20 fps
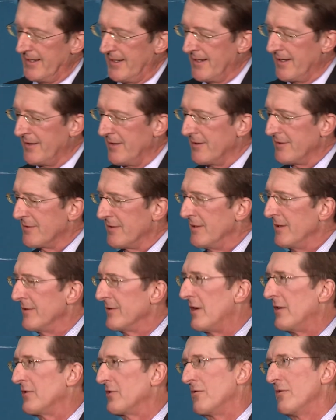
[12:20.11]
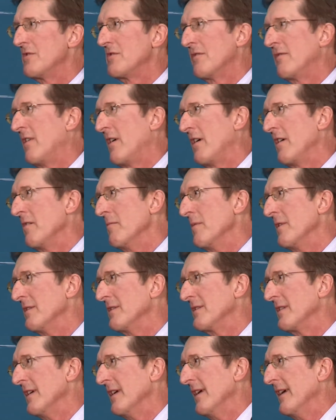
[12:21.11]
and there's all sorts of
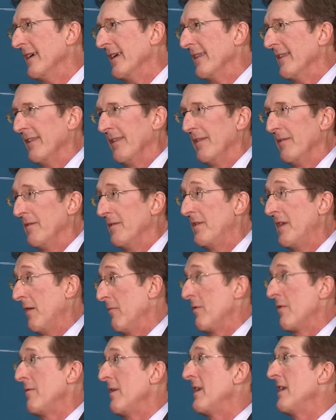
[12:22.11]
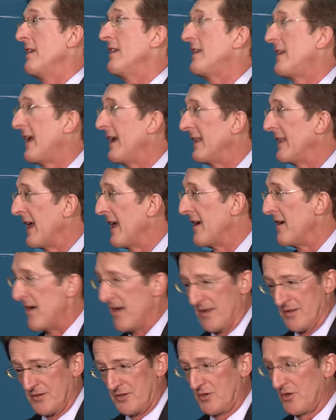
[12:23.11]
arguments that we're ready to take that
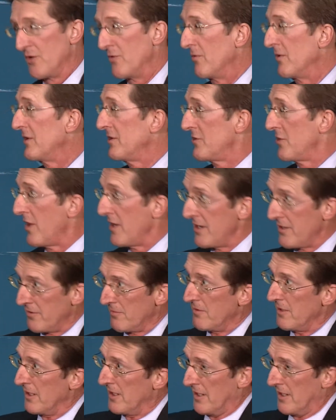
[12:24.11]
on. So we're trying to,